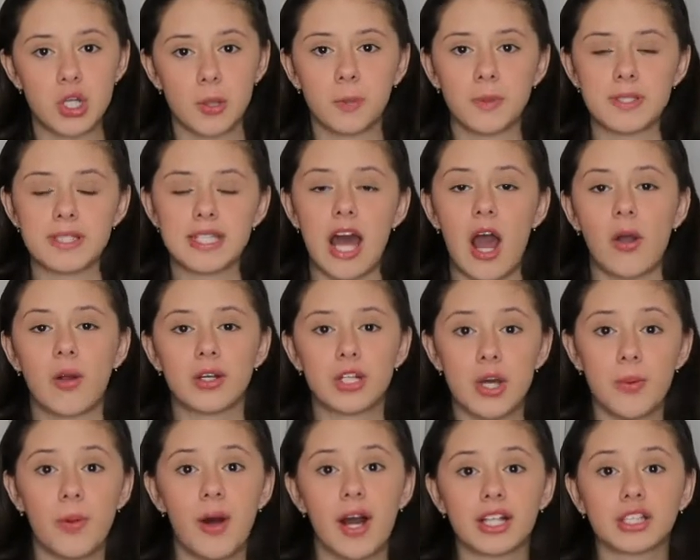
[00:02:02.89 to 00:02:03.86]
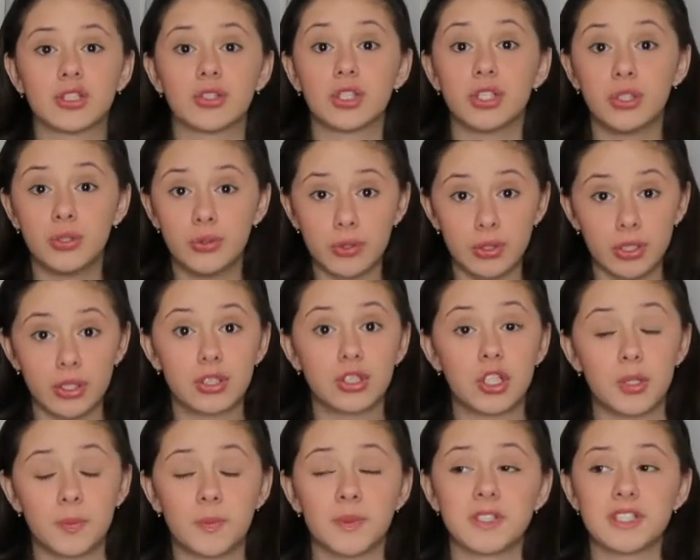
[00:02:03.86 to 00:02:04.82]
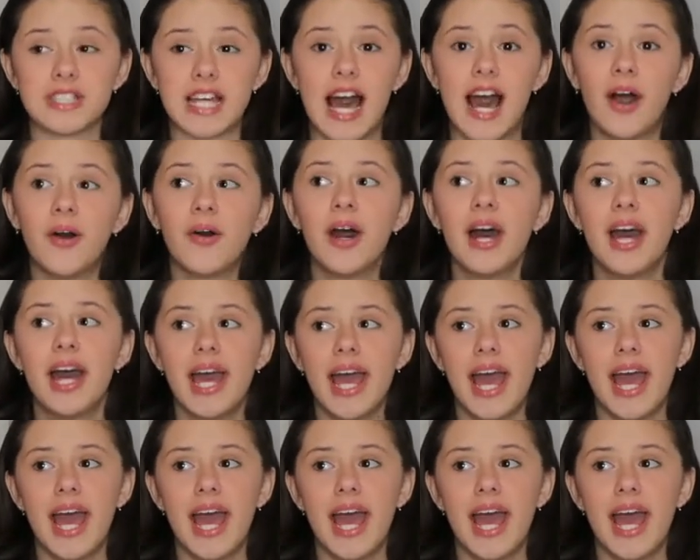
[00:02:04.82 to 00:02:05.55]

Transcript: triple sow, or double axel Euler, triple sow.